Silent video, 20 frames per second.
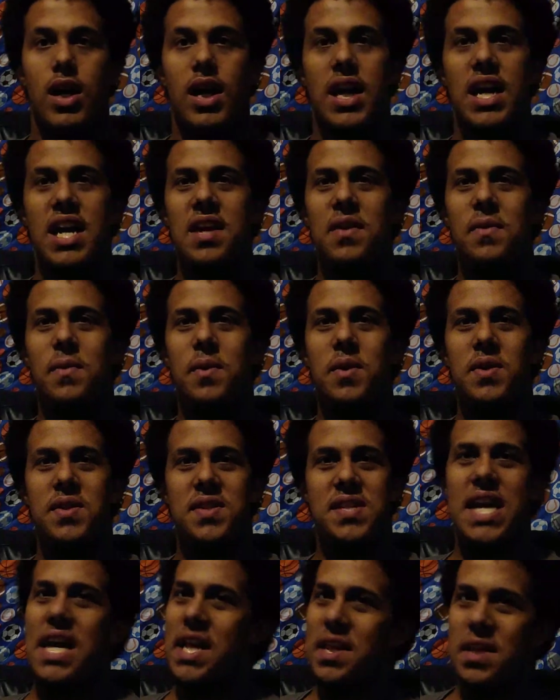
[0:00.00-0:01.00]
And it will
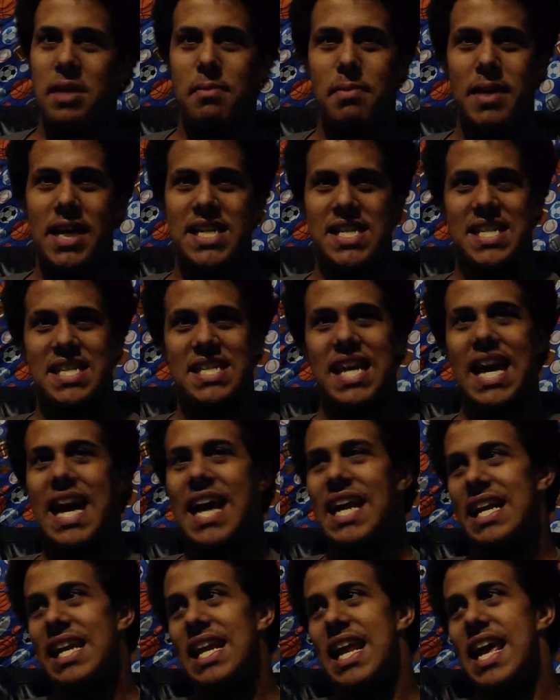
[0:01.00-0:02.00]
technically be a
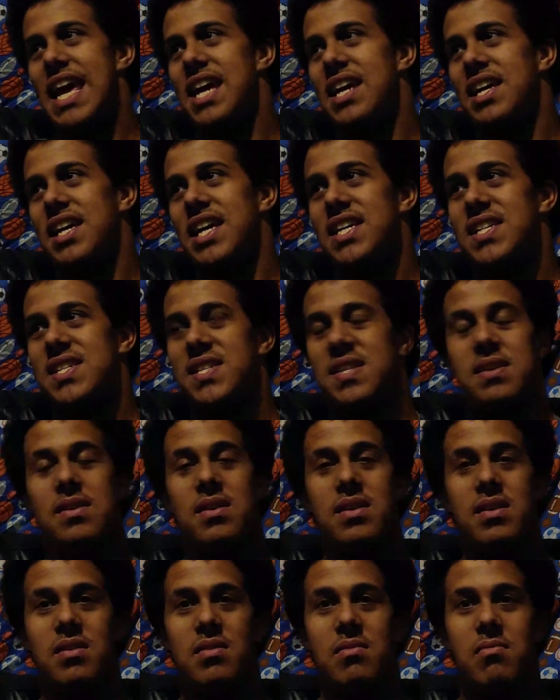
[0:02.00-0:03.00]
sad day because
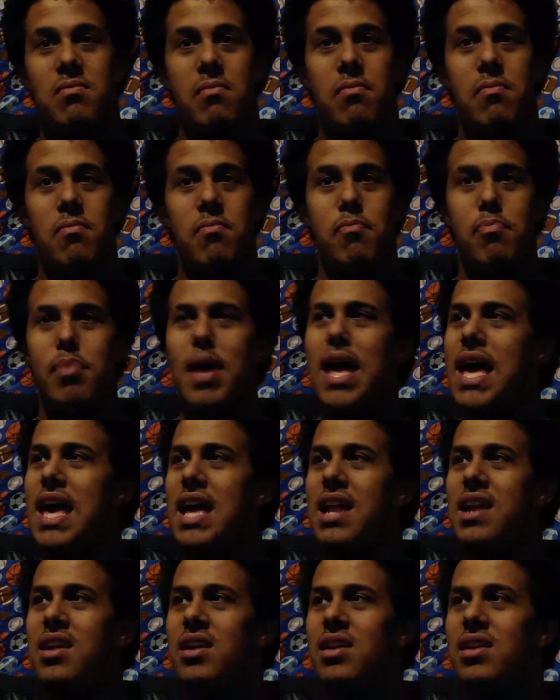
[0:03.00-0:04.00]

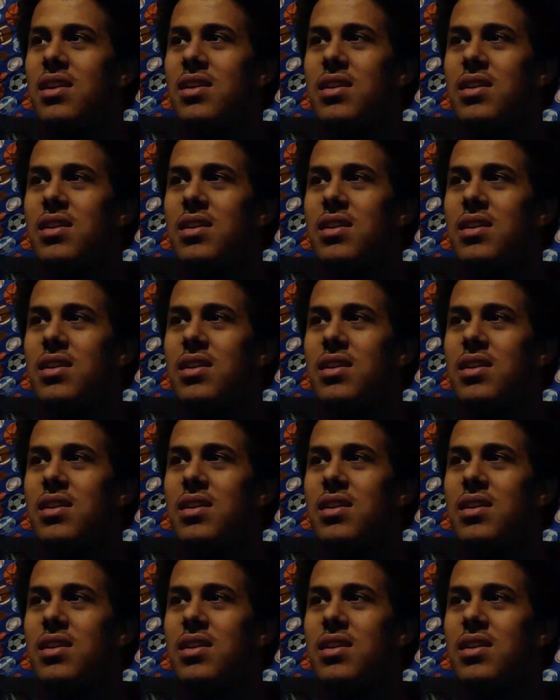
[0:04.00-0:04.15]
Ben